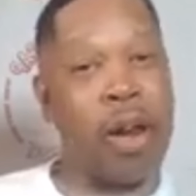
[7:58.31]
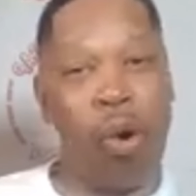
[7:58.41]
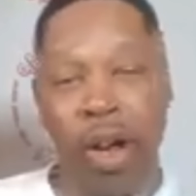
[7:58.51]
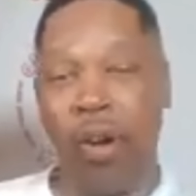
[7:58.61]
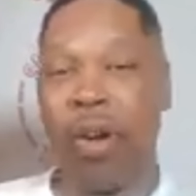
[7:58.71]
all
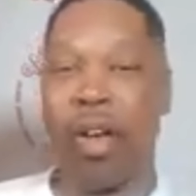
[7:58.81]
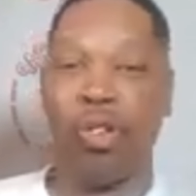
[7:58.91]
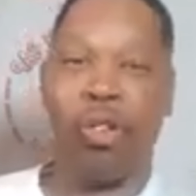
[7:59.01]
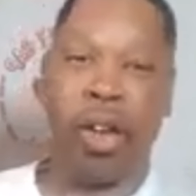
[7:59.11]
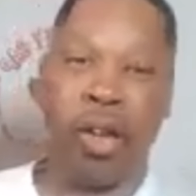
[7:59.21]
that go down the
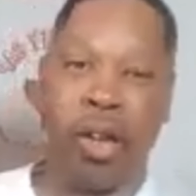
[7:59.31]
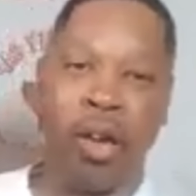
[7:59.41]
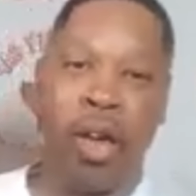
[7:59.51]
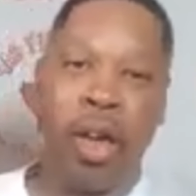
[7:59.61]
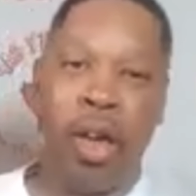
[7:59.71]
drain.
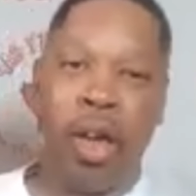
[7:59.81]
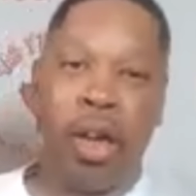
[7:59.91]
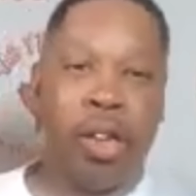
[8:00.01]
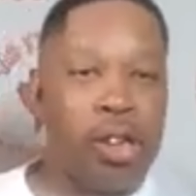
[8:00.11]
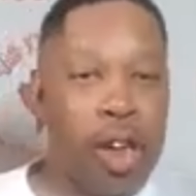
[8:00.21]

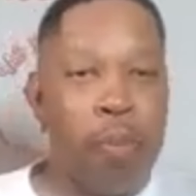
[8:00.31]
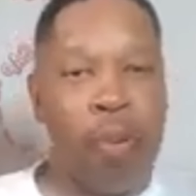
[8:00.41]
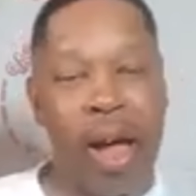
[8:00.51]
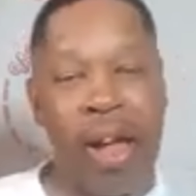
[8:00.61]
Instead of bragging